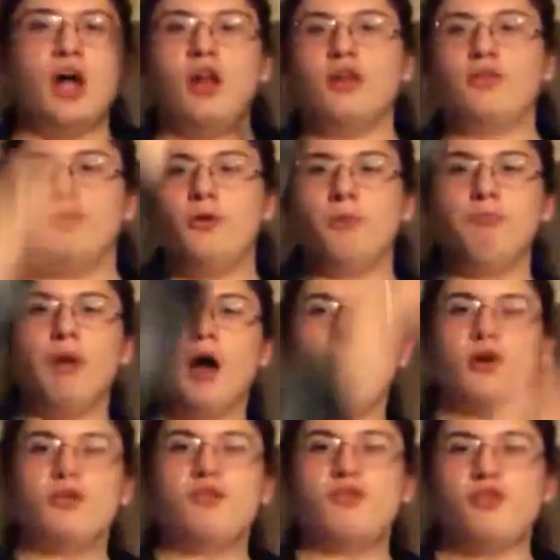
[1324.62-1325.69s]
colorful
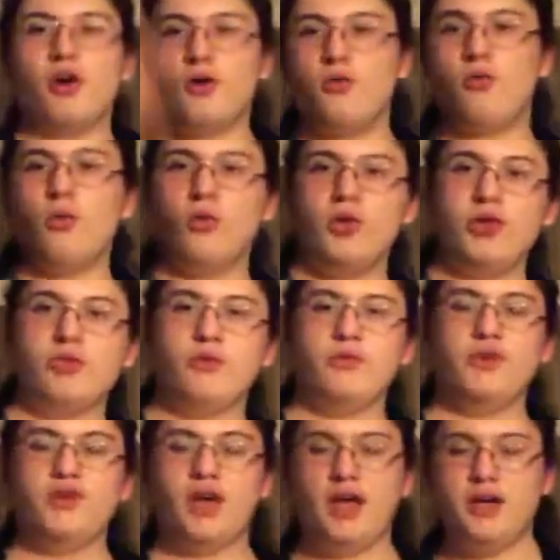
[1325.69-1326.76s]
bars start rolling through
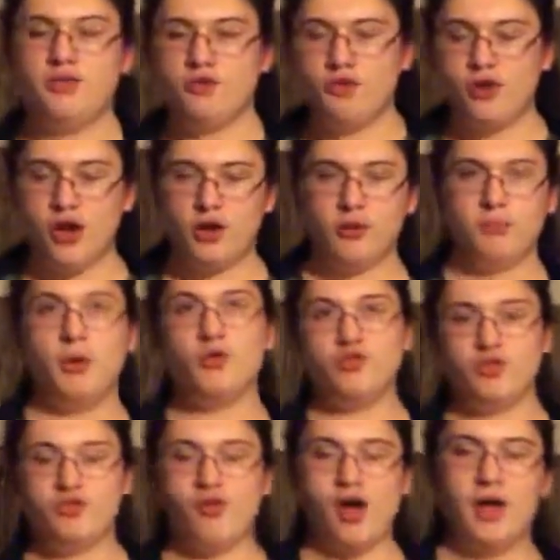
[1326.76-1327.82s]
the Titantron or
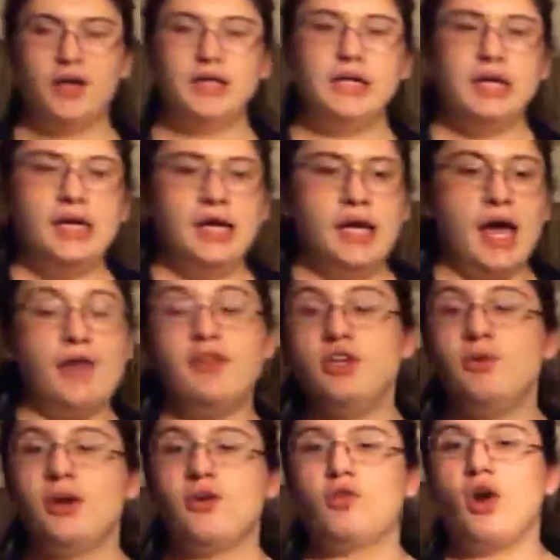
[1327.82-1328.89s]
Motiontron, and then
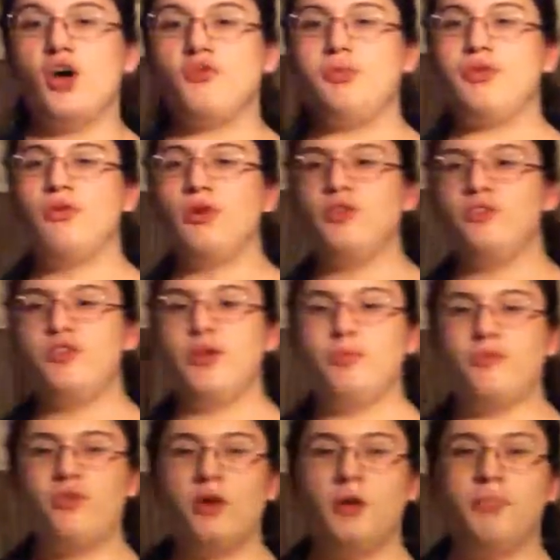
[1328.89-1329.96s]
you hear Crosby Thorne's
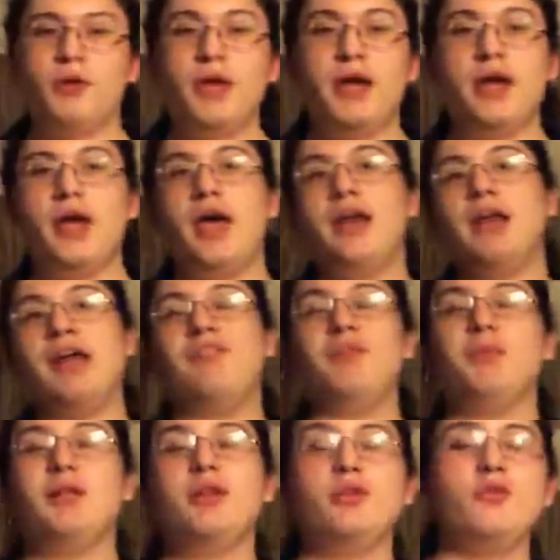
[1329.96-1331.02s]
theme song play, and
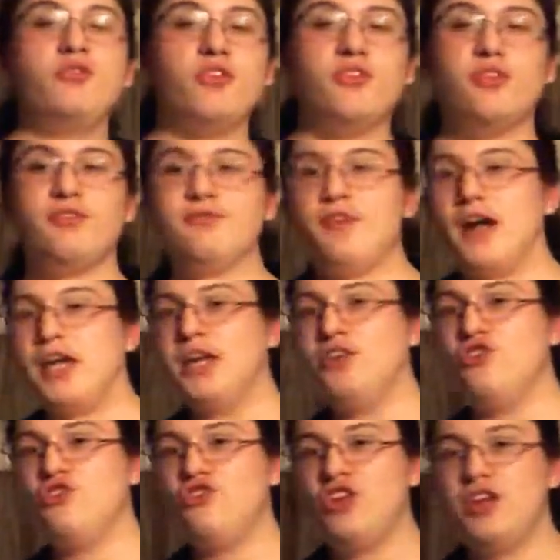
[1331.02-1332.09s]
everybody loses their
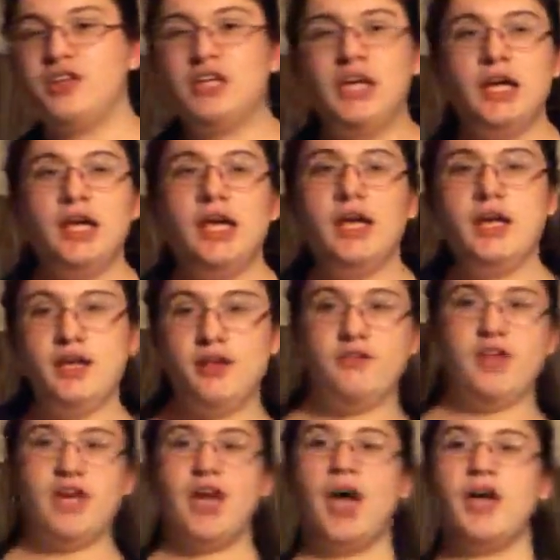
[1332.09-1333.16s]
fucking shit. It
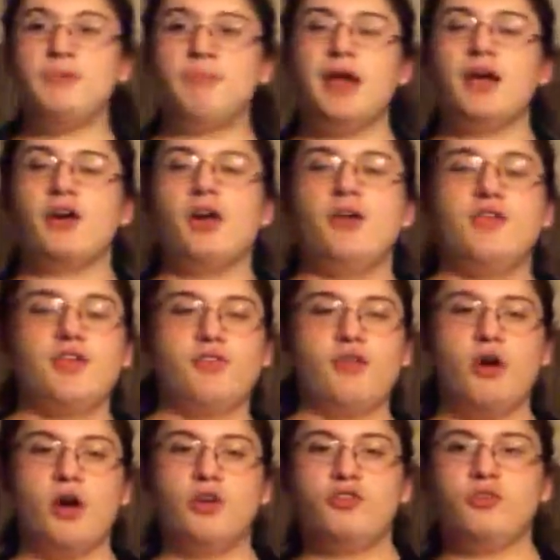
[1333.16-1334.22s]
is a headbanger of a
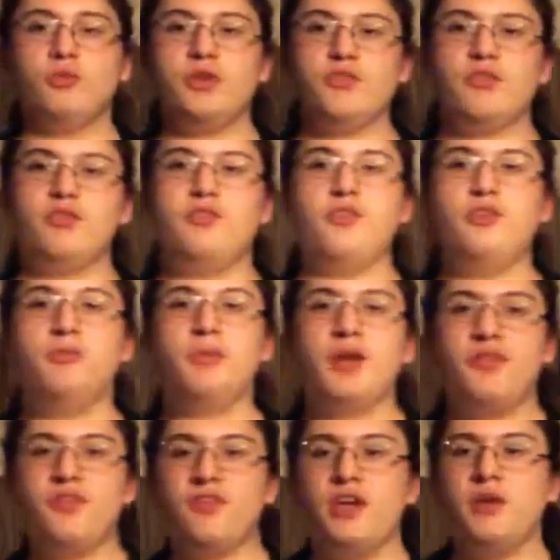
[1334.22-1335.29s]
song to listen to, but
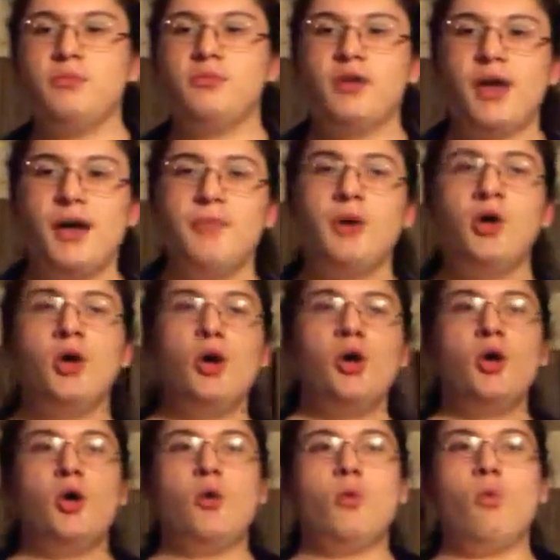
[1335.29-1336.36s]
at the same time,
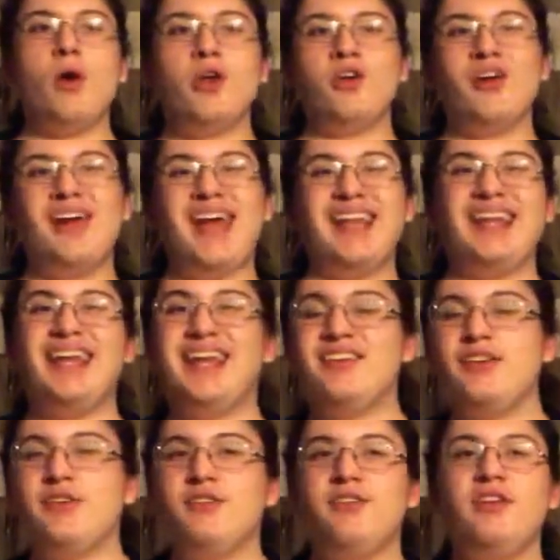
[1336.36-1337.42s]
when you're in
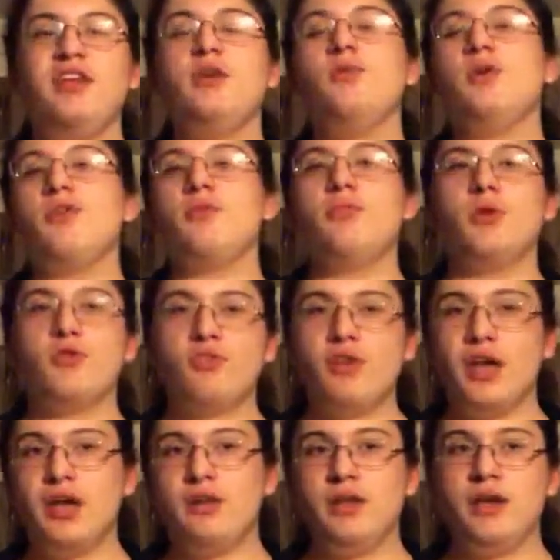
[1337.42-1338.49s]
Atlantic City with most
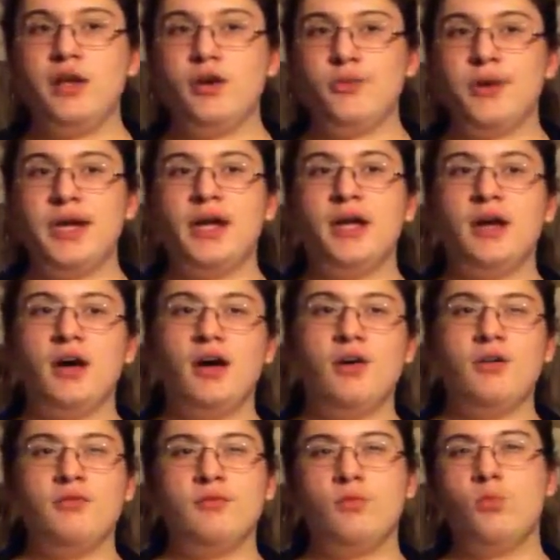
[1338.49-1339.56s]
likely an arena
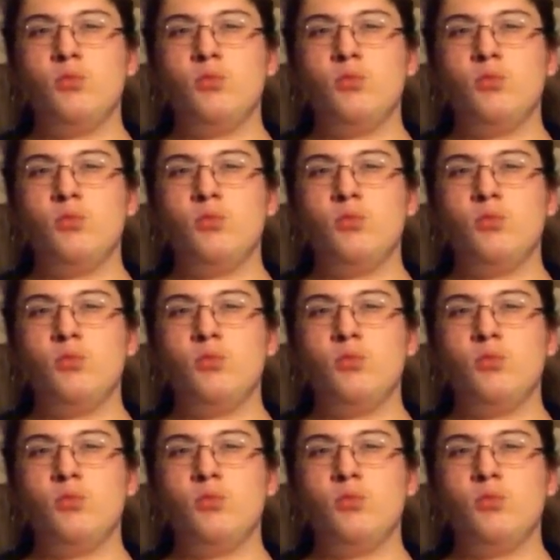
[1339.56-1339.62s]
of